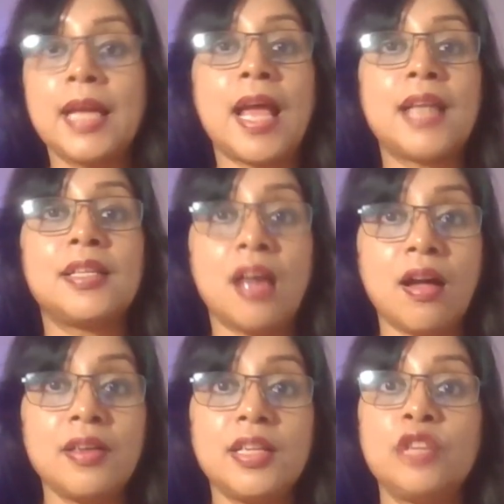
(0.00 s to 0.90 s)
can
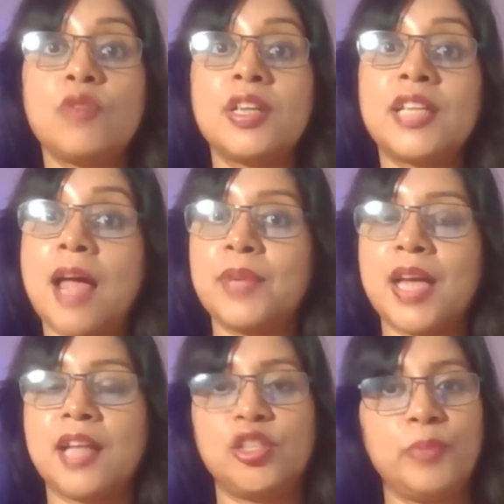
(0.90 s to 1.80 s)
turn into a time
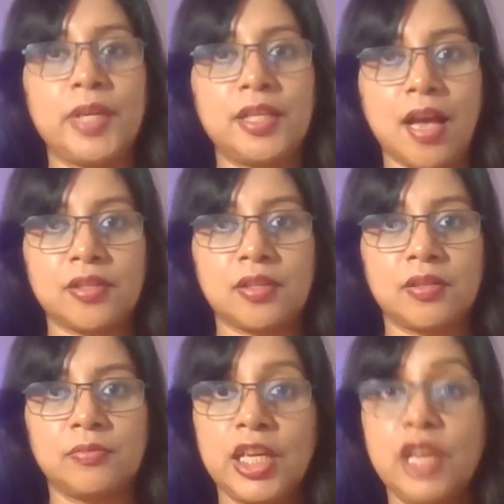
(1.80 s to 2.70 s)
consuming task.